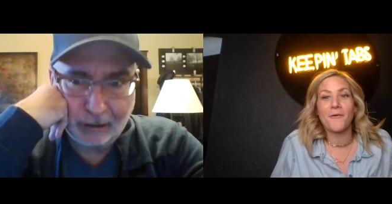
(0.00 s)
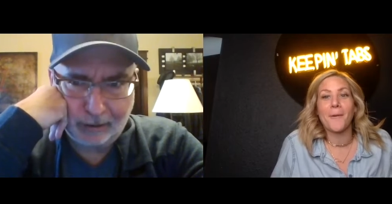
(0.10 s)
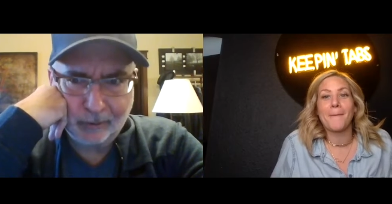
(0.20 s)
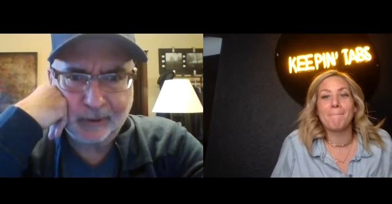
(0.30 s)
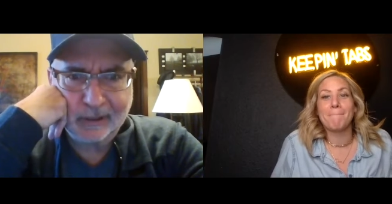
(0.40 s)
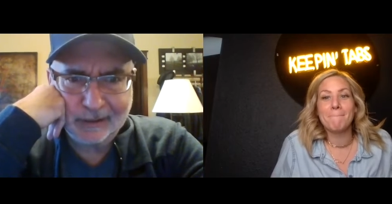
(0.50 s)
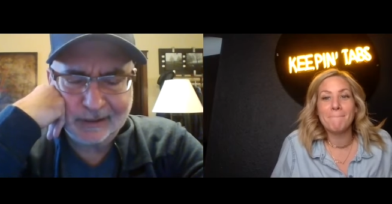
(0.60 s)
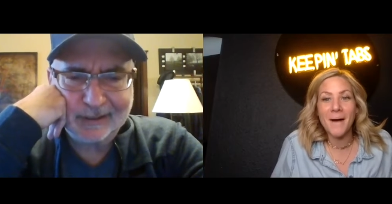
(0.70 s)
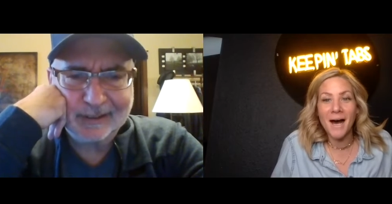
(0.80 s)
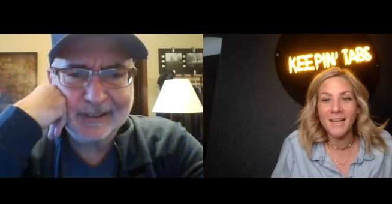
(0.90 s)
Speaker 1: Oh yeah.
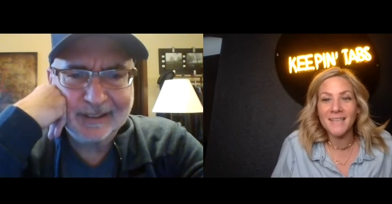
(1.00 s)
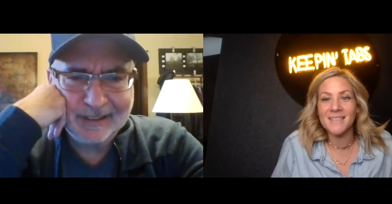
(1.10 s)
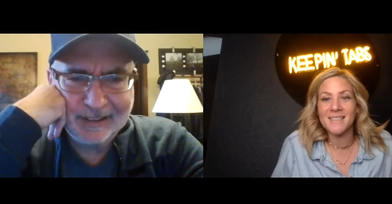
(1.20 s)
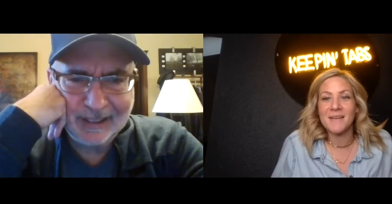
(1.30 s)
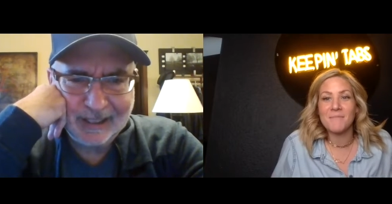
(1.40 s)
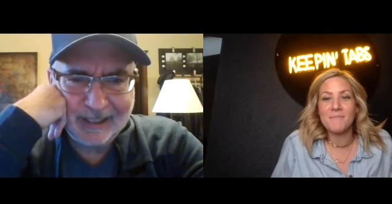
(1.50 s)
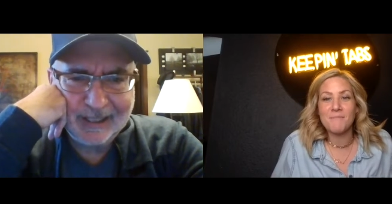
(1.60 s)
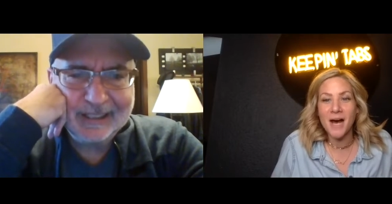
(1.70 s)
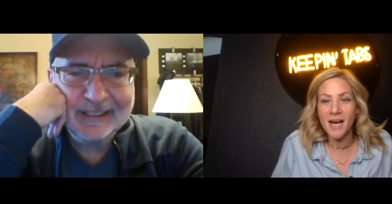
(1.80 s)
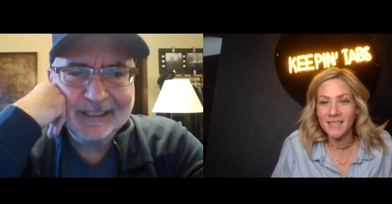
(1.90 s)
Months
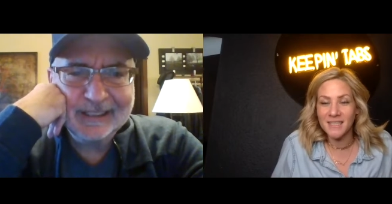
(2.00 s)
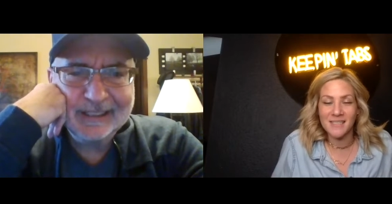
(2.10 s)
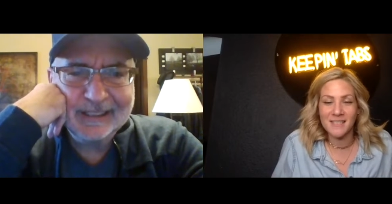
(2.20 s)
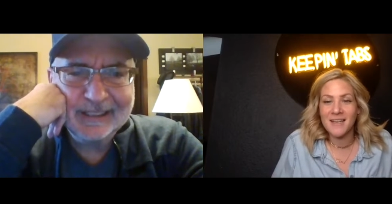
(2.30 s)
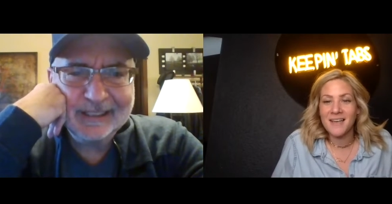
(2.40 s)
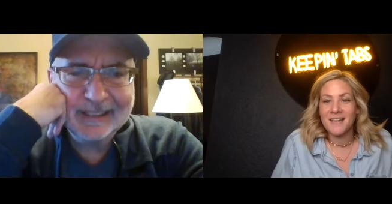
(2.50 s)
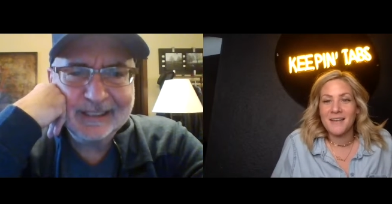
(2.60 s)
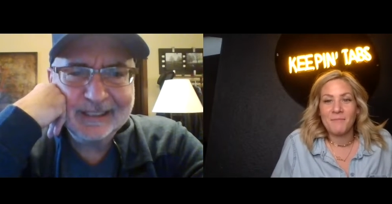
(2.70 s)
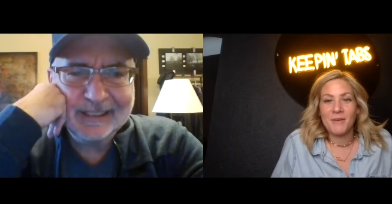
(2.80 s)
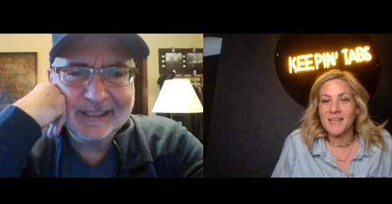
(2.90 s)
and months. Yeah.
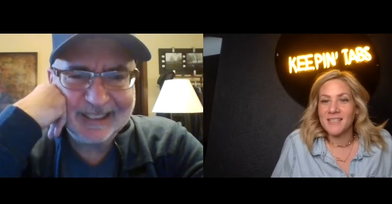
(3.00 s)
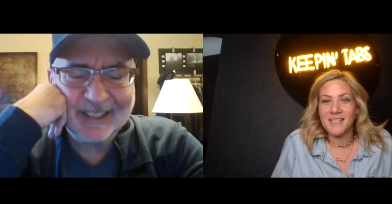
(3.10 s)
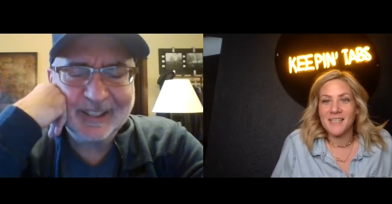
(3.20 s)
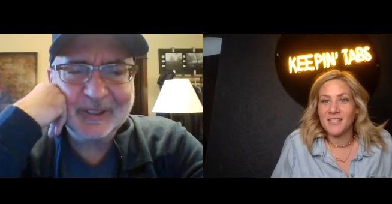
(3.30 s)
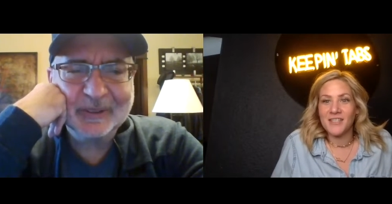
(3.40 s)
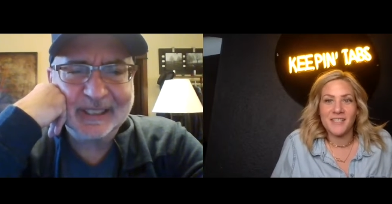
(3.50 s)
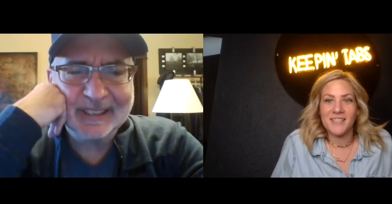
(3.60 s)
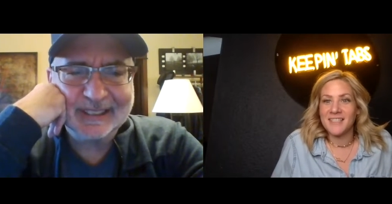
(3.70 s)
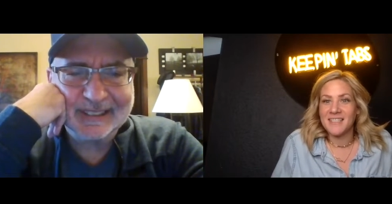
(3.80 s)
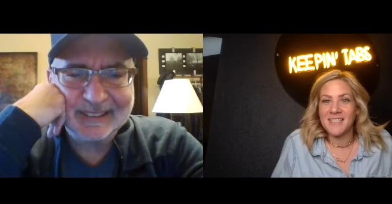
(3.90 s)
Because it oh, is
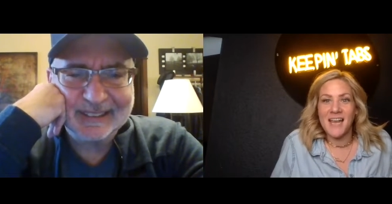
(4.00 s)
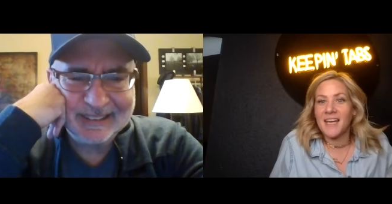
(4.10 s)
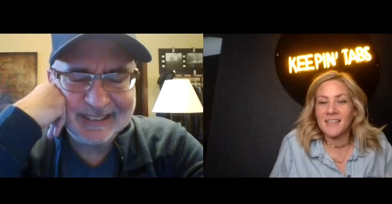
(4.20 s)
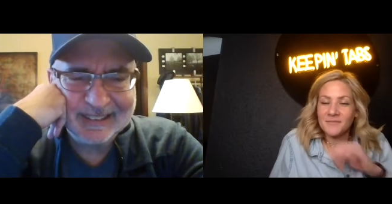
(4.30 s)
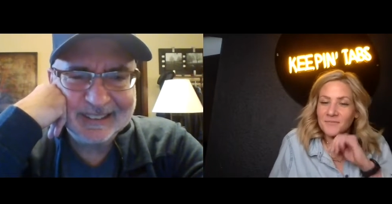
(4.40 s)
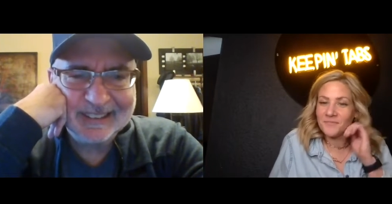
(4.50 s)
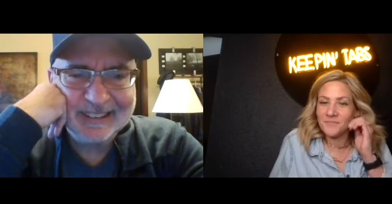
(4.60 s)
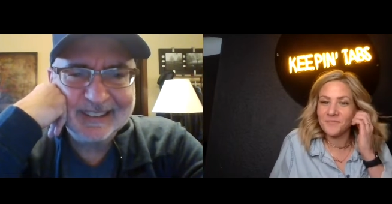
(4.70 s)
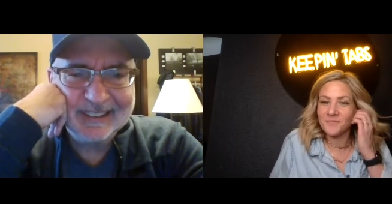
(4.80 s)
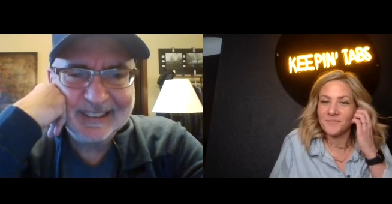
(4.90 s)
yeah. insane.
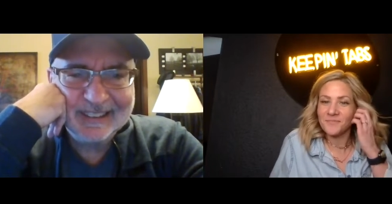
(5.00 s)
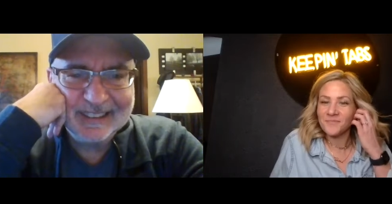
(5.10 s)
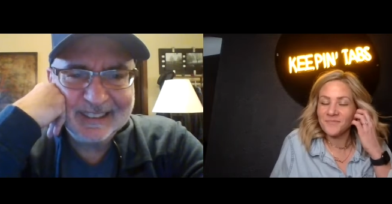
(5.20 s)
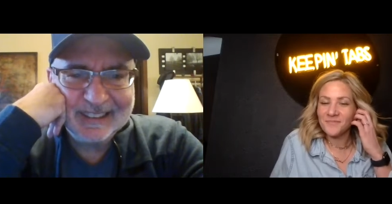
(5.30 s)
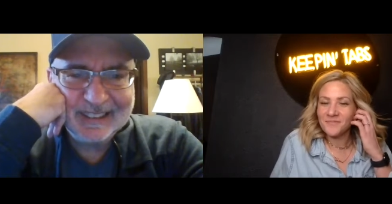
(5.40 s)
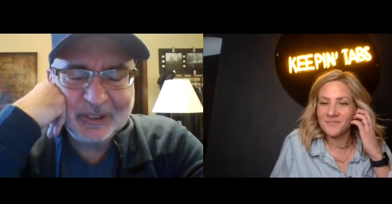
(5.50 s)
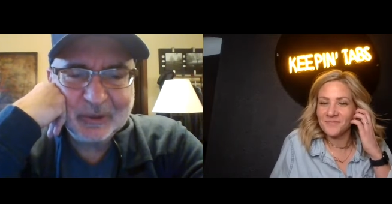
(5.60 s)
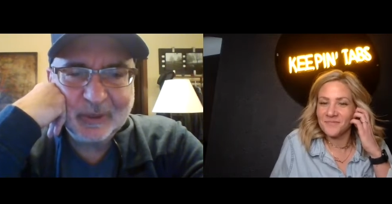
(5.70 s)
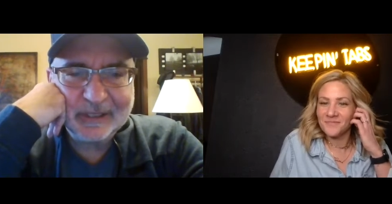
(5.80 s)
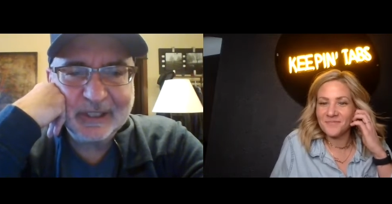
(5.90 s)

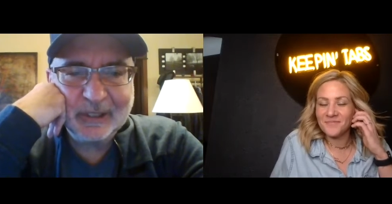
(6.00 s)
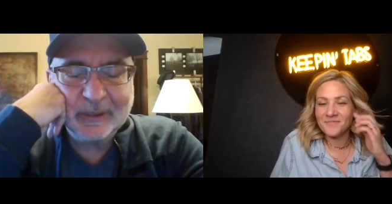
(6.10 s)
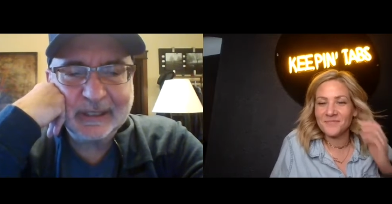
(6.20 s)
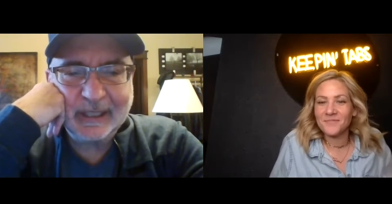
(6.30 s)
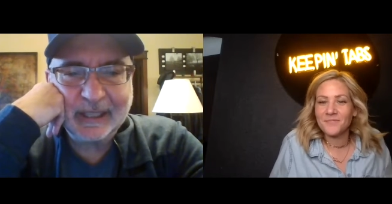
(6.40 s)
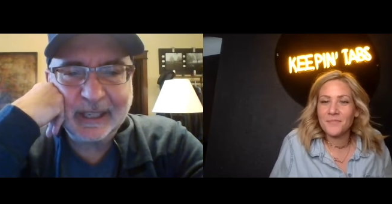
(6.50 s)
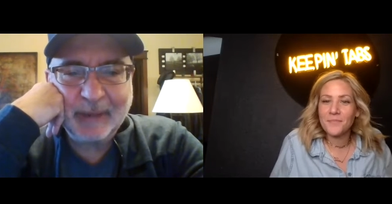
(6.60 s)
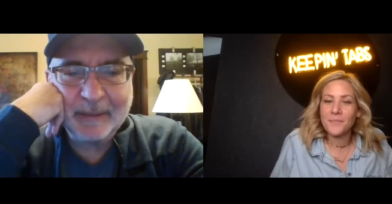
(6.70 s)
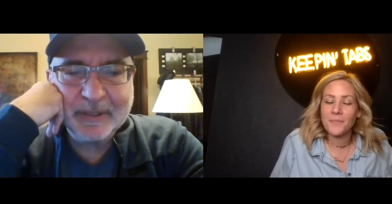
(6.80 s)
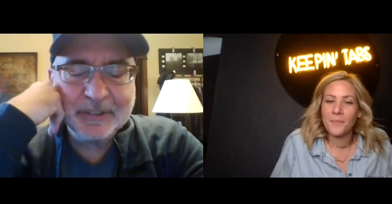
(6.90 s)
Speaker 2: Well, you know, in, in,
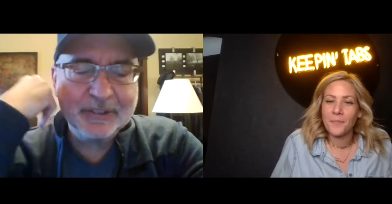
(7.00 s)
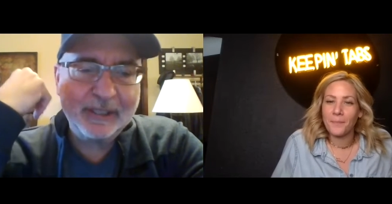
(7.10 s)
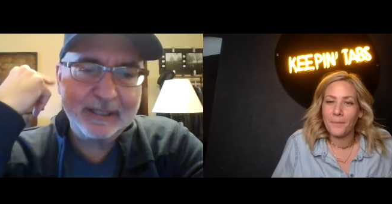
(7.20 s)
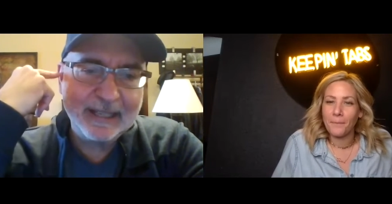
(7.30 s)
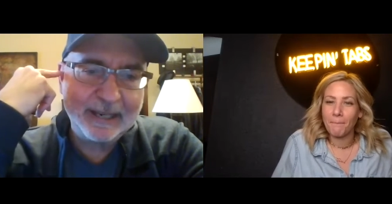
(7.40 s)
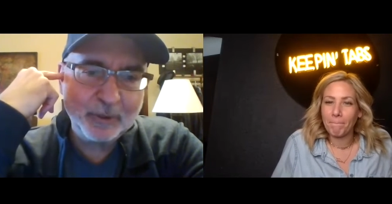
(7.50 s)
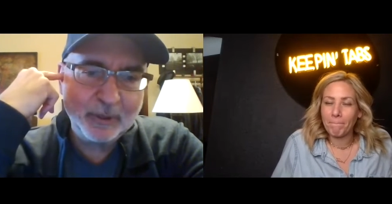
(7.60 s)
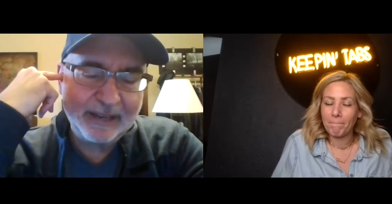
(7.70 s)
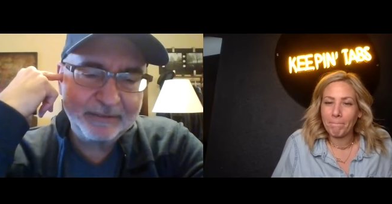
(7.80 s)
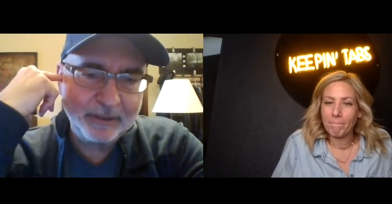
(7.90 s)
my business, a lot of times
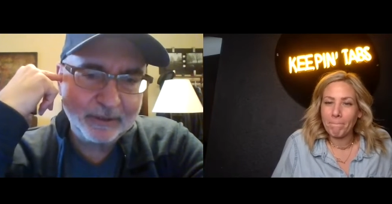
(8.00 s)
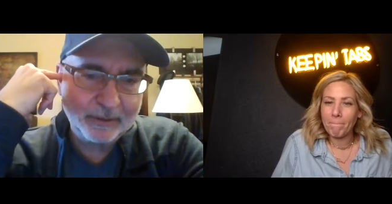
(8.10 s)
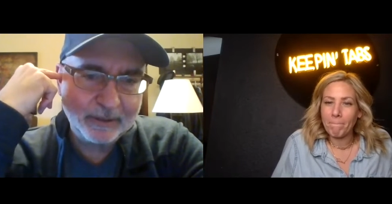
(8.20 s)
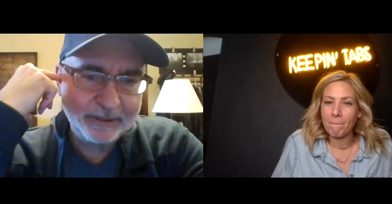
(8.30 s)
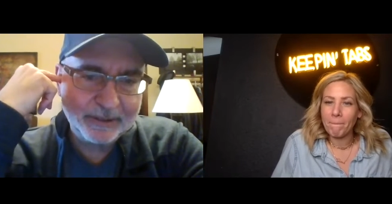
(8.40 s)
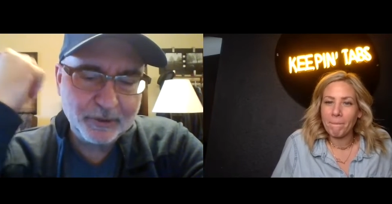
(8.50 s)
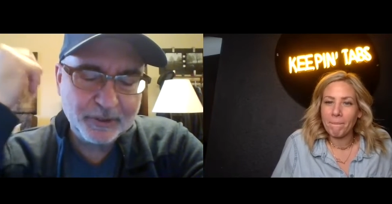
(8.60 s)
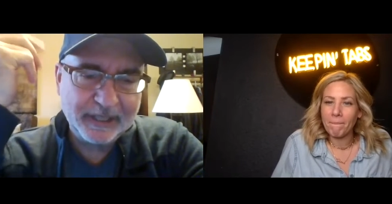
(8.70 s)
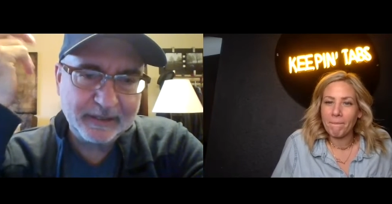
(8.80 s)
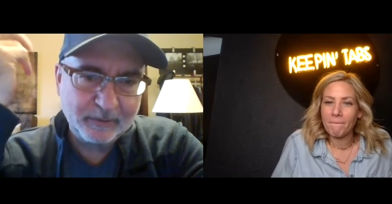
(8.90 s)
we have to
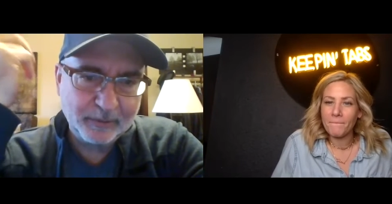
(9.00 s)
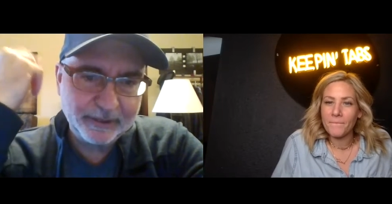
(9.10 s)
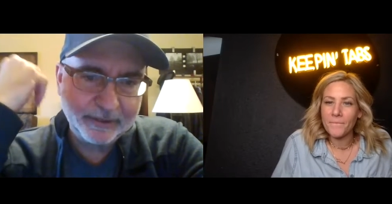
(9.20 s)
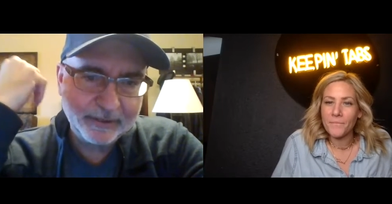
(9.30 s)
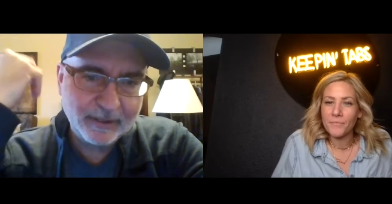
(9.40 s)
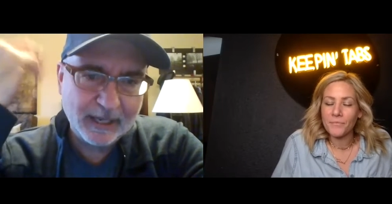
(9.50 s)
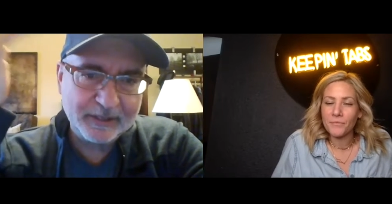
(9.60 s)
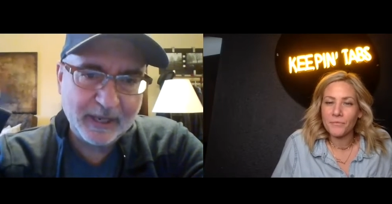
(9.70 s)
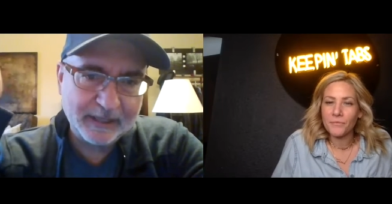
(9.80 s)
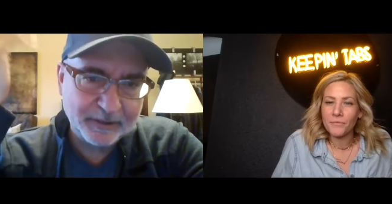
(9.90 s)
associate with
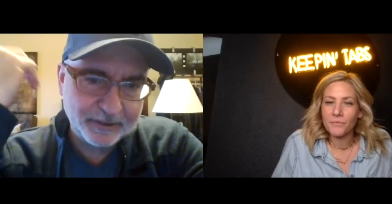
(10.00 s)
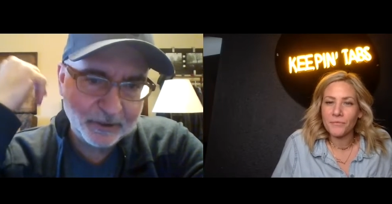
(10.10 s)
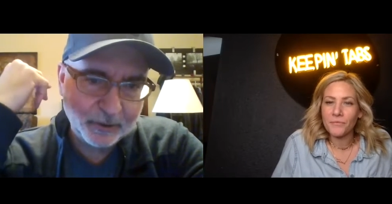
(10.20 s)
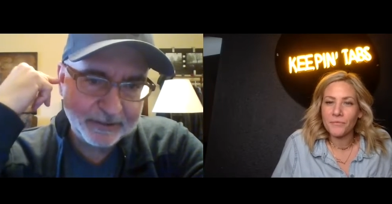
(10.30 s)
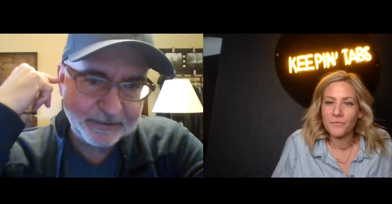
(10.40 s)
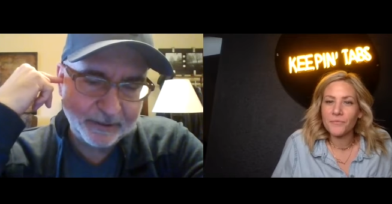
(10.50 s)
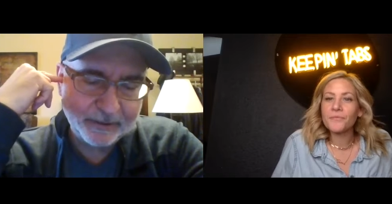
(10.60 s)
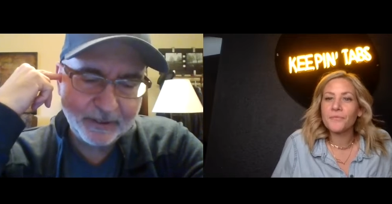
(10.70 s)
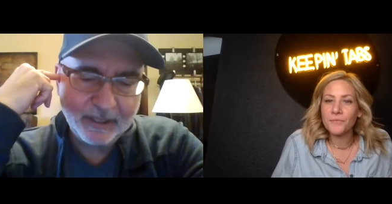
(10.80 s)
contractors and trades folks,